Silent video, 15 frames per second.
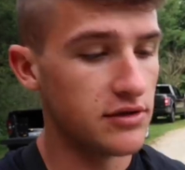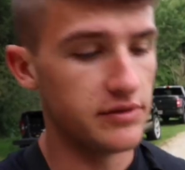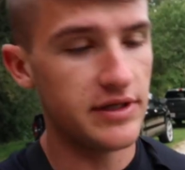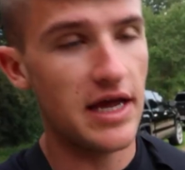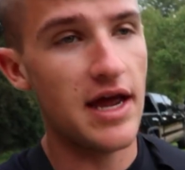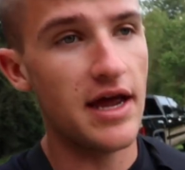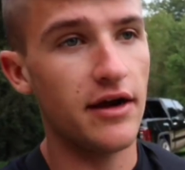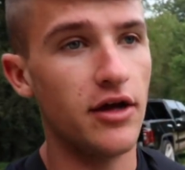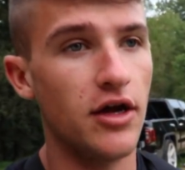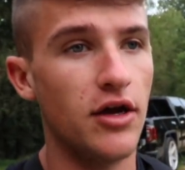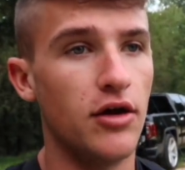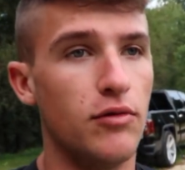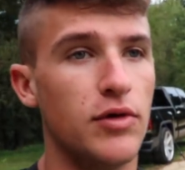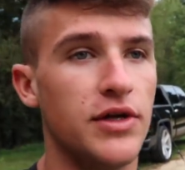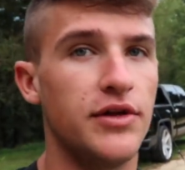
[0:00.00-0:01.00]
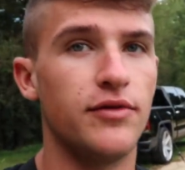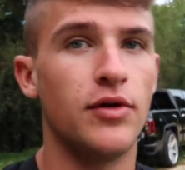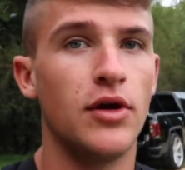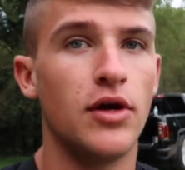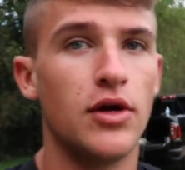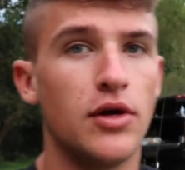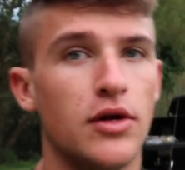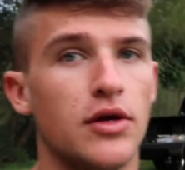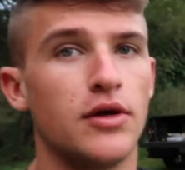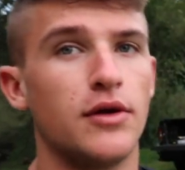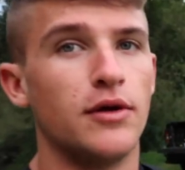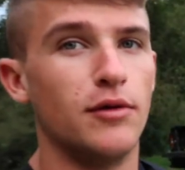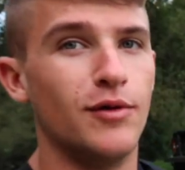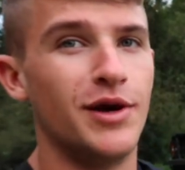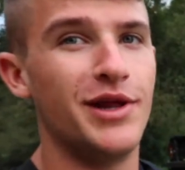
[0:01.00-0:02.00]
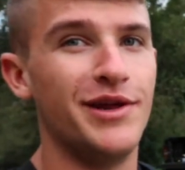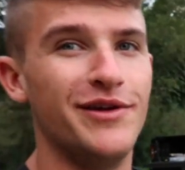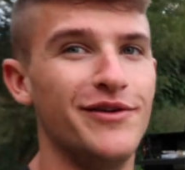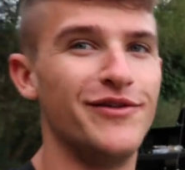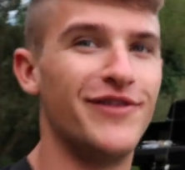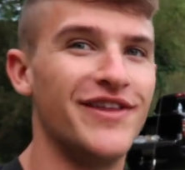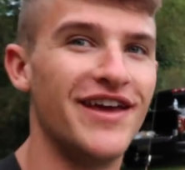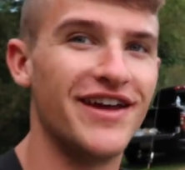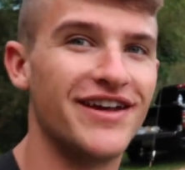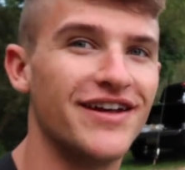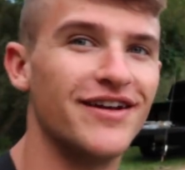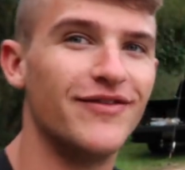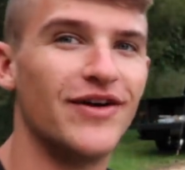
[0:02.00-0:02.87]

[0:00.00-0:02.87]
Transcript: So dad, uh, what do Hulk you- smash! What are you thinking